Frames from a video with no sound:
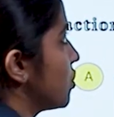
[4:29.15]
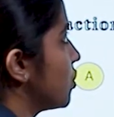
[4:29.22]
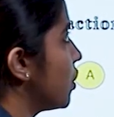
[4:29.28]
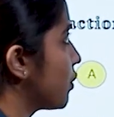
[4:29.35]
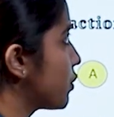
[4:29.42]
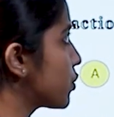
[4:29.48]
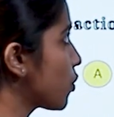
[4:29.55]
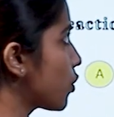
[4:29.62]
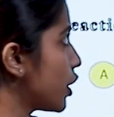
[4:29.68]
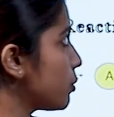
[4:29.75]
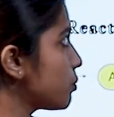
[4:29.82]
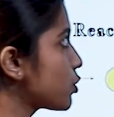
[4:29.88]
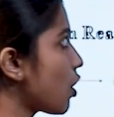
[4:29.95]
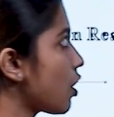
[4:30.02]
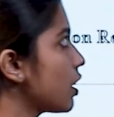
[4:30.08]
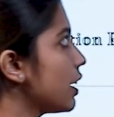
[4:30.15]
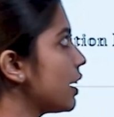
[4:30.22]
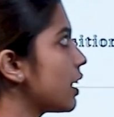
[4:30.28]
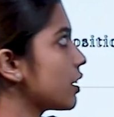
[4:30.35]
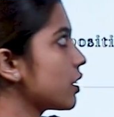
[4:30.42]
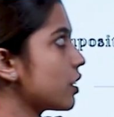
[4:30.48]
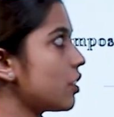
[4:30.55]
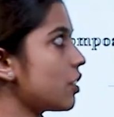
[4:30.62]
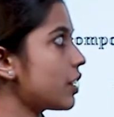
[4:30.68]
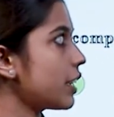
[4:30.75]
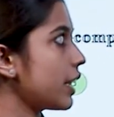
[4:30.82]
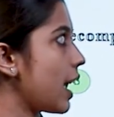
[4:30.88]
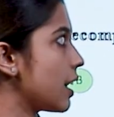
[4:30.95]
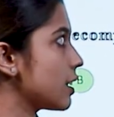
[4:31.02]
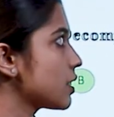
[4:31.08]
So you have sodium solid and chlorine
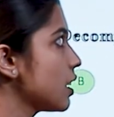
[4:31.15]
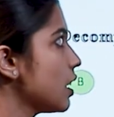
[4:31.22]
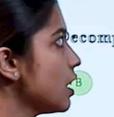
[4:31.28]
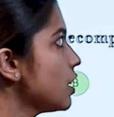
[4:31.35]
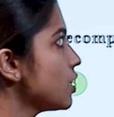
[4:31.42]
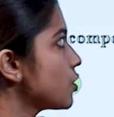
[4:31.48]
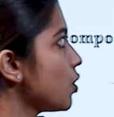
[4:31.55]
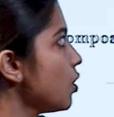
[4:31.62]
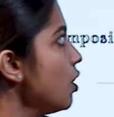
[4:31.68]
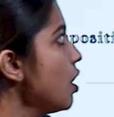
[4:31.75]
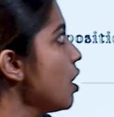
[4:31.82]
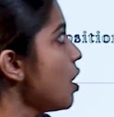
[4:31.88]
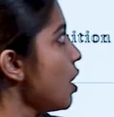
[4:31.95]
gas. So